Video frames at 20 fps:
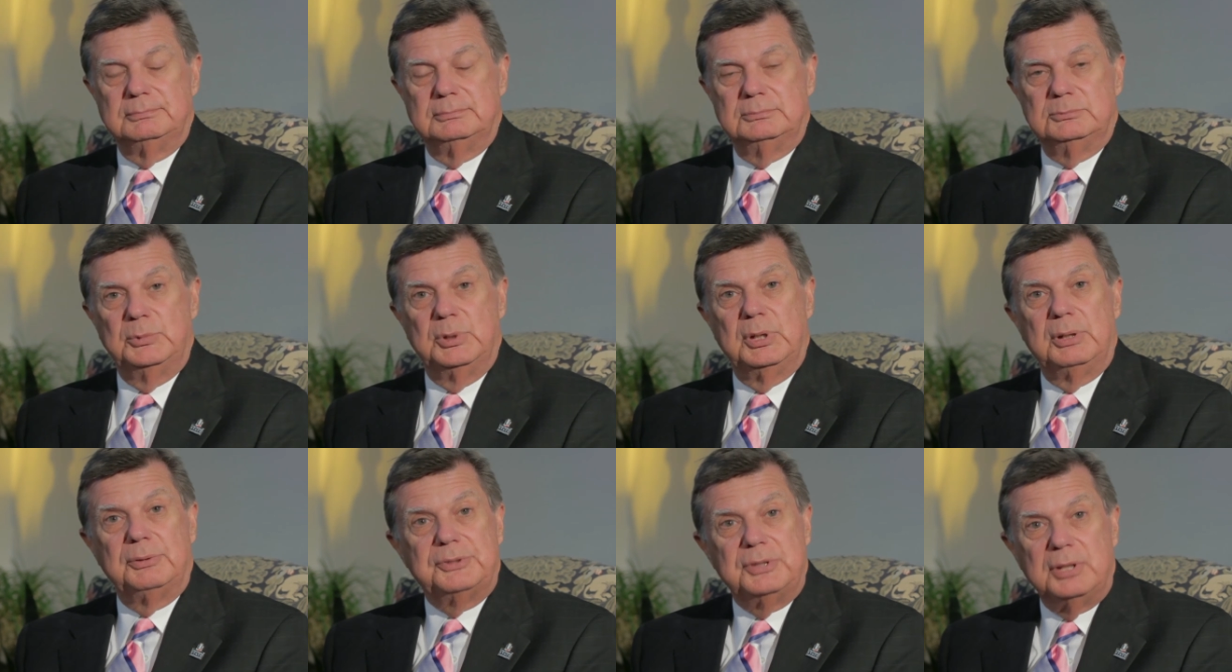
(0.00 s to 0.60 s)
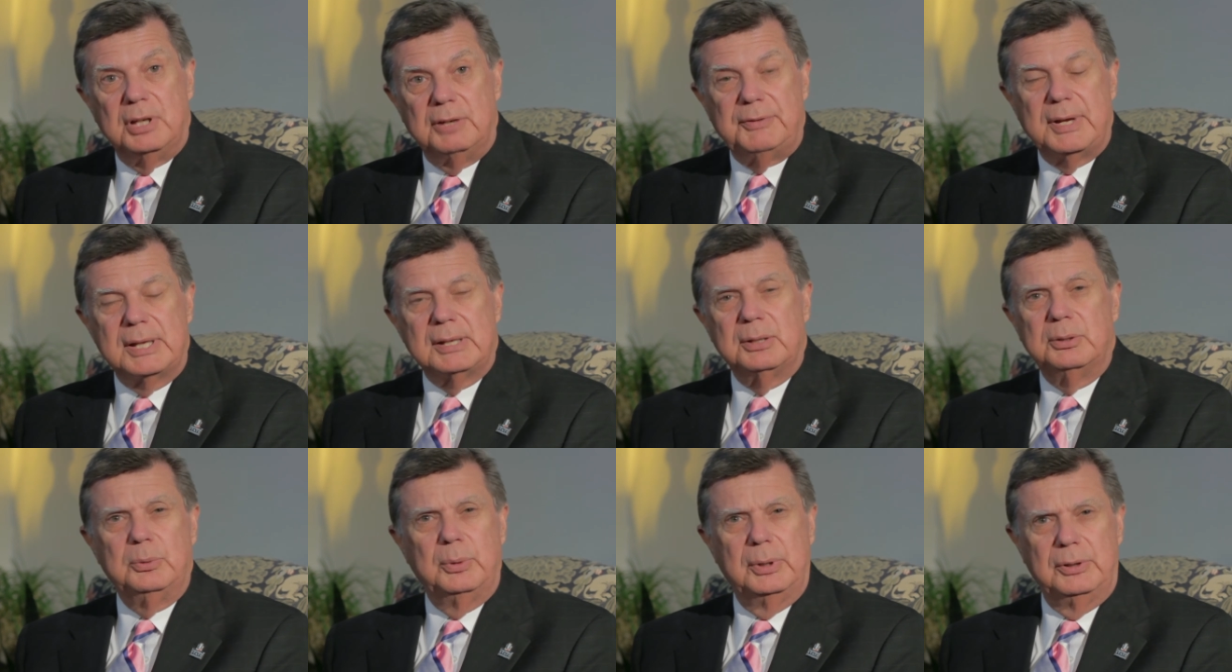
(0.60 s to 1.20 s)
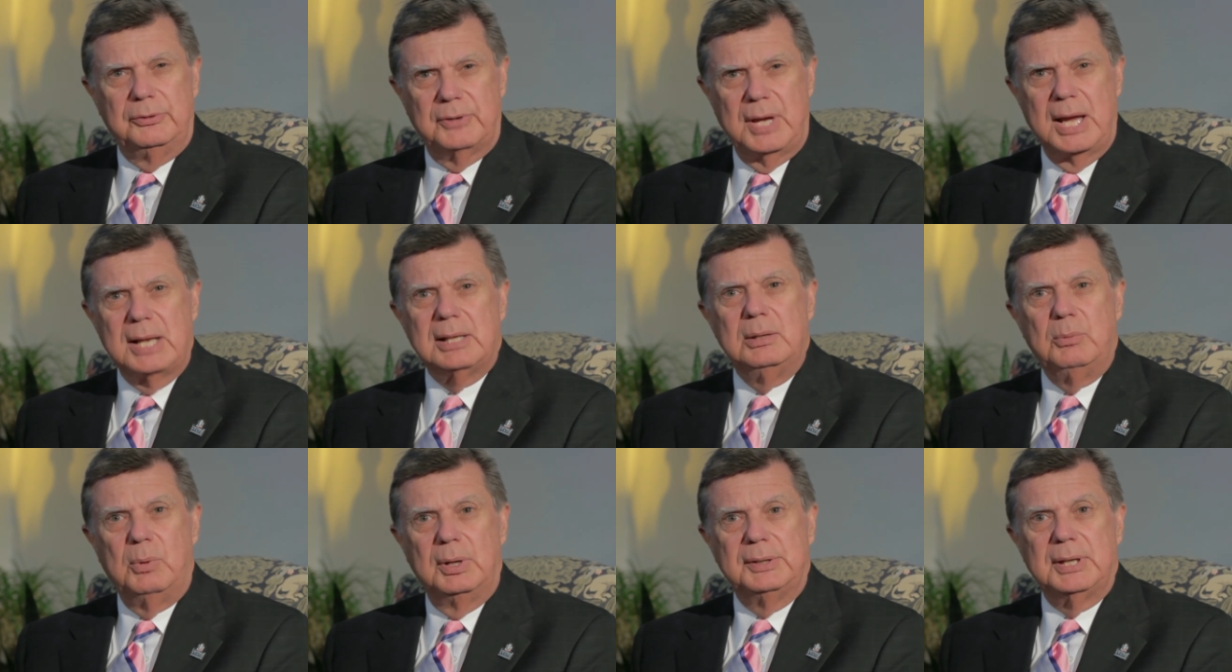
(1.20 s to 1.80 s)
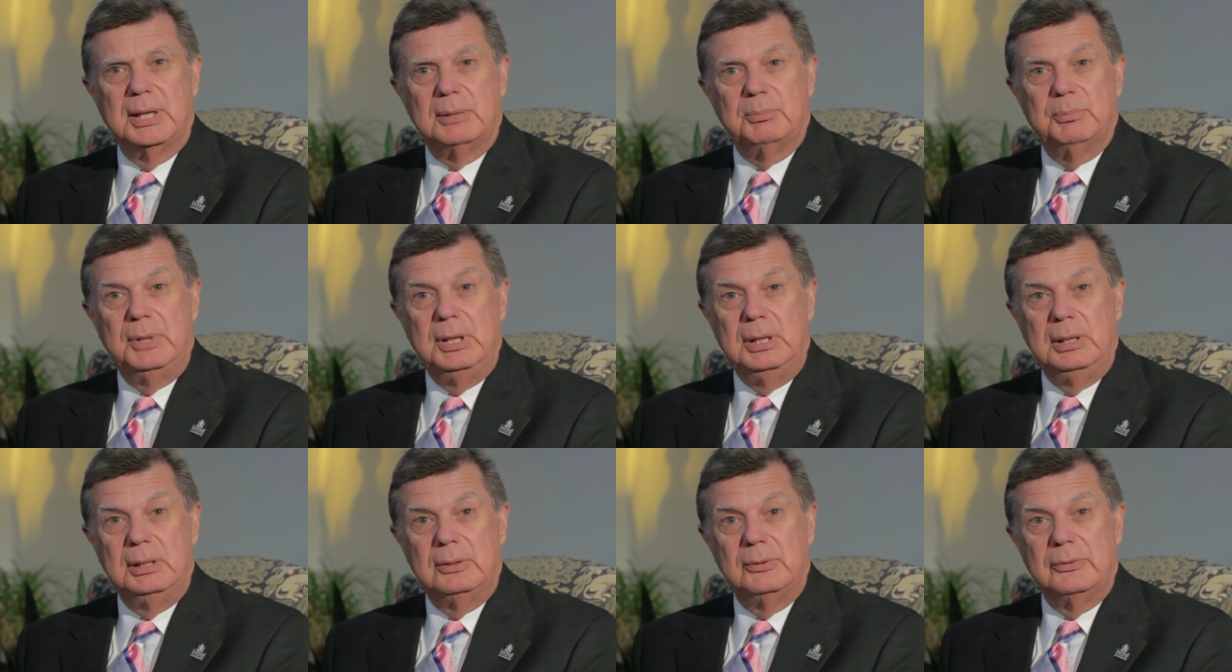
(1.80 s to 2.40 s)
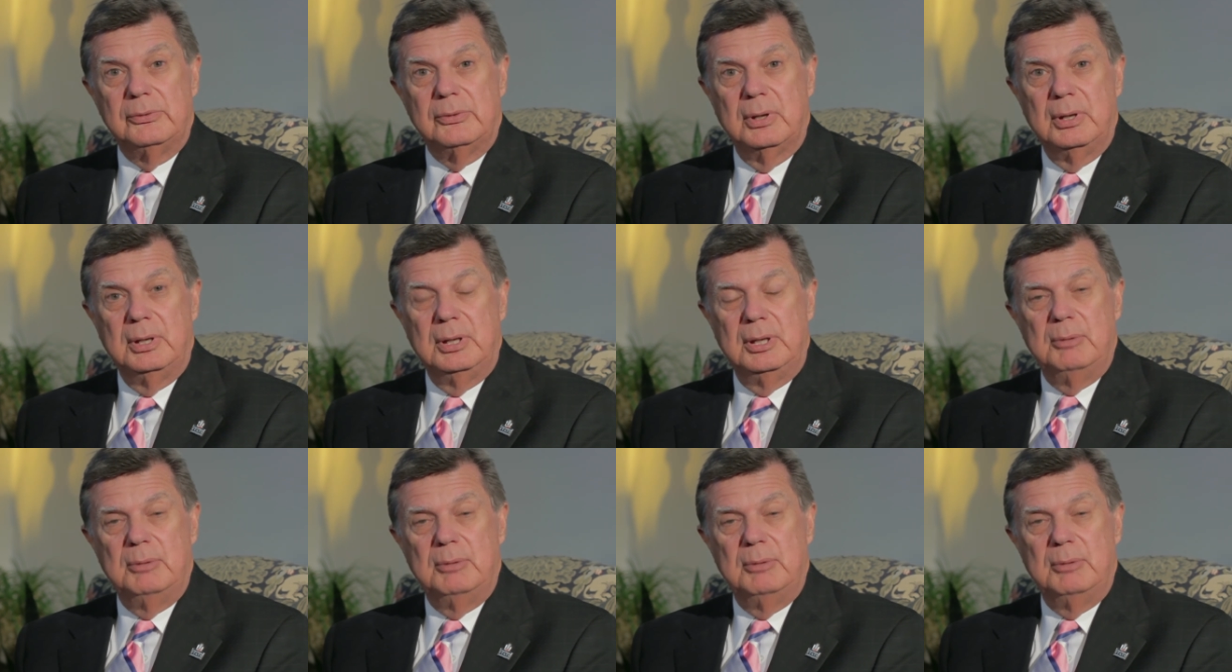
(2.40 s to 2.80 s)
Well, tough, I don't know exactly what that means,